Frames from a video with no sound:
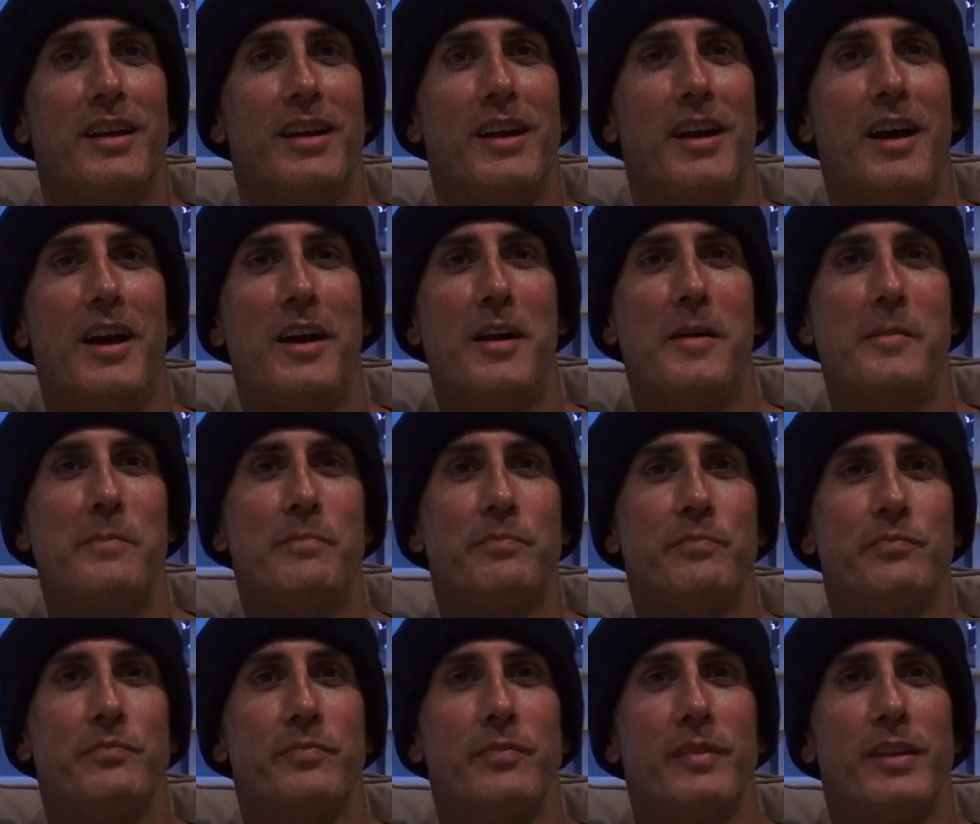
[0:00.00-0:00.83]

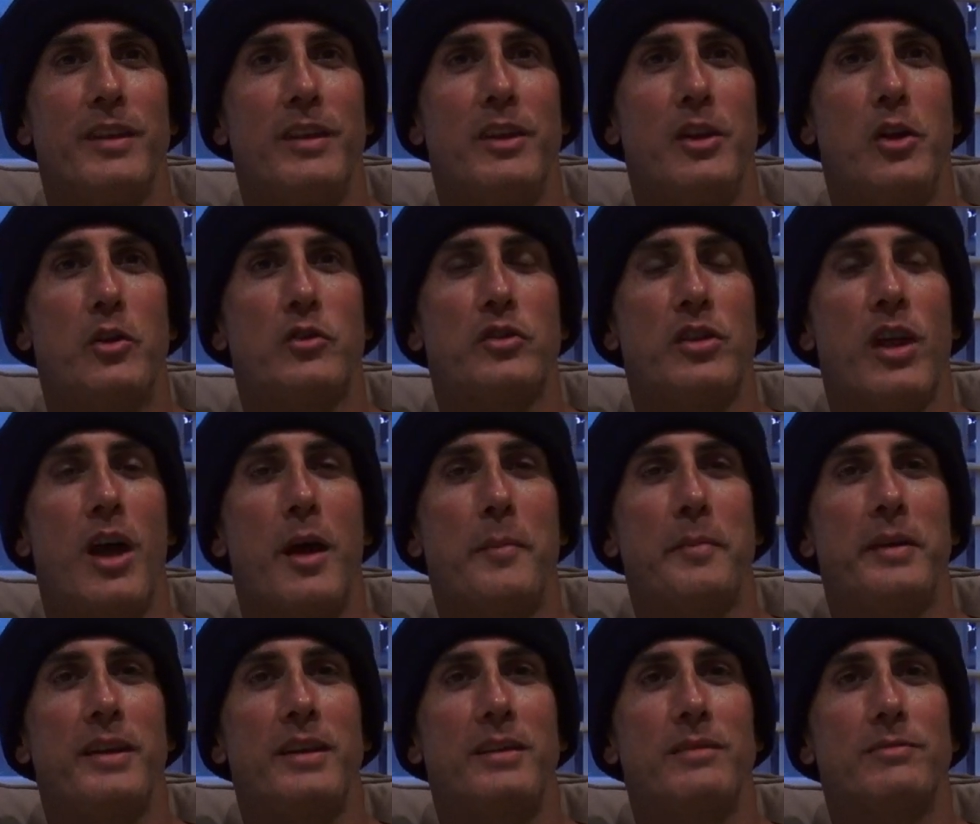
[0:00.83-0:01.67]
You know,
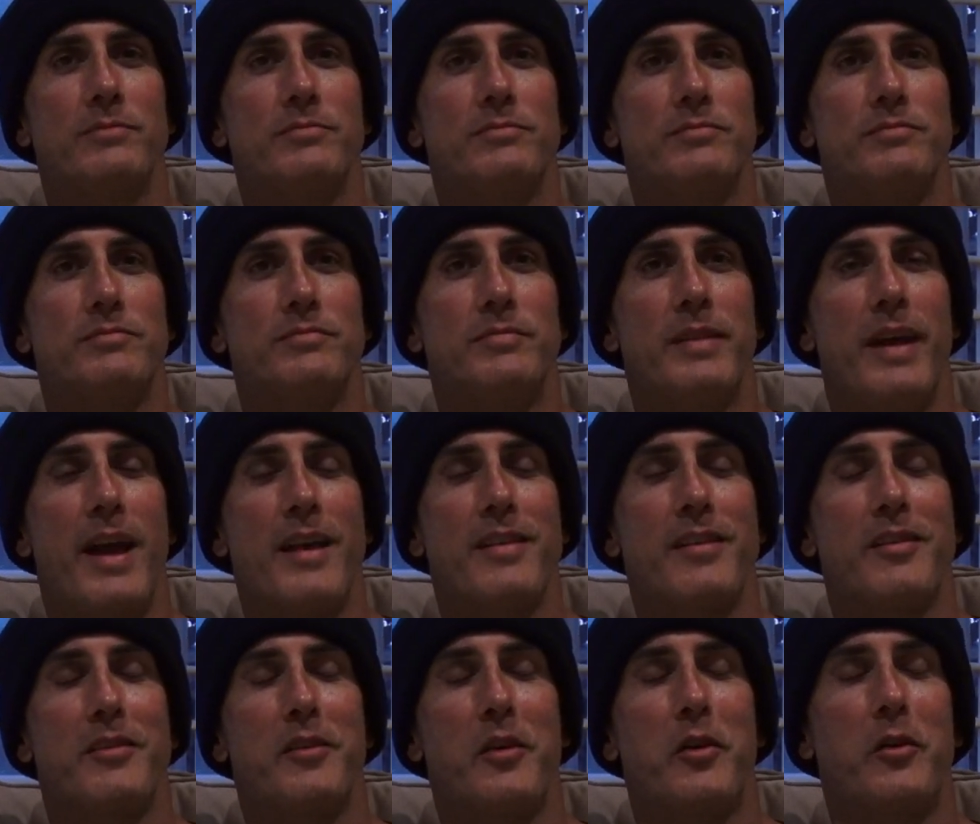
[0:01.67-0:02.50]
Tommy
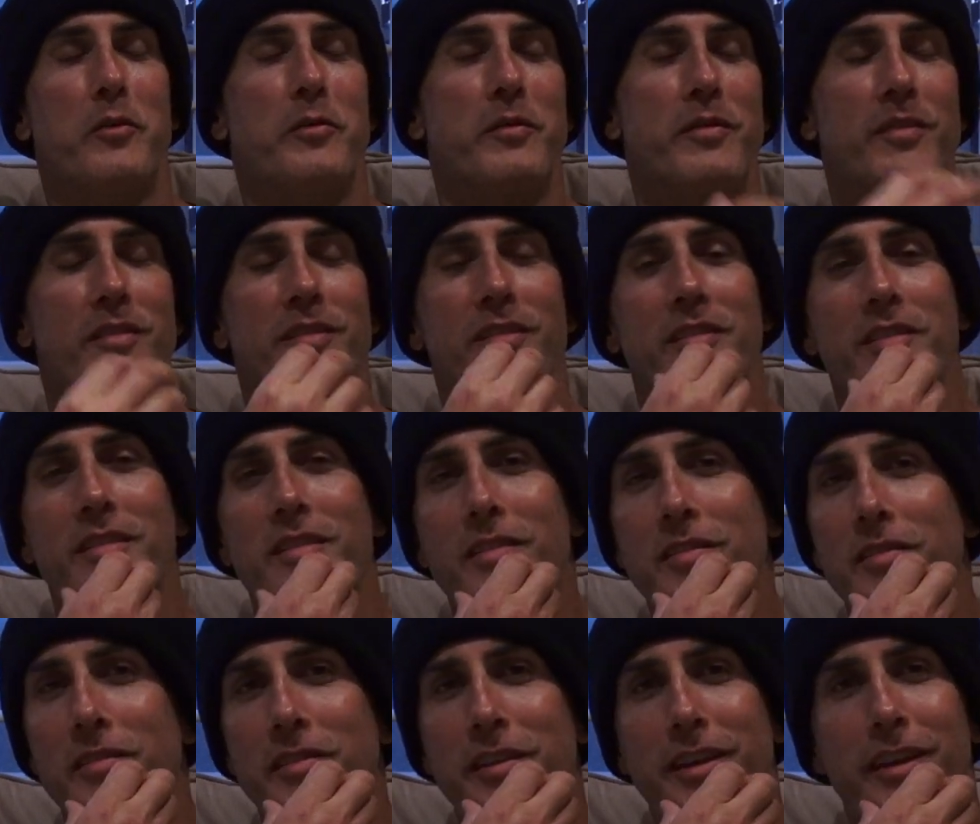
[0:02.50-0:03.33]
has his own
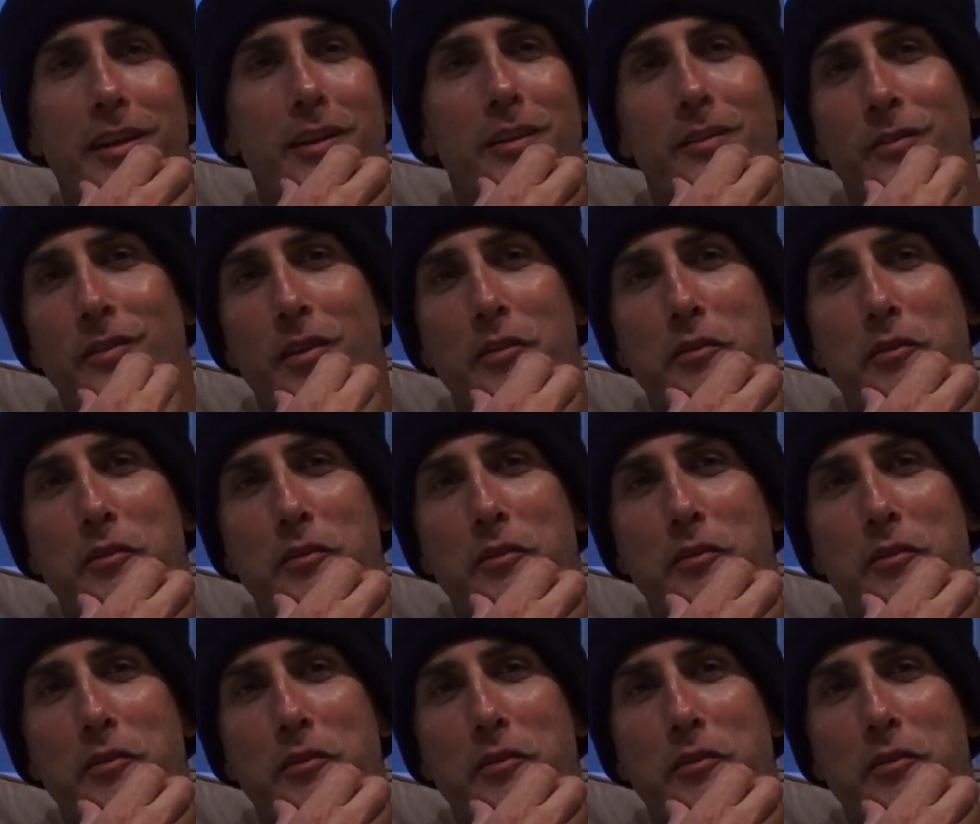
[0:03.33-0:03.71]
deal.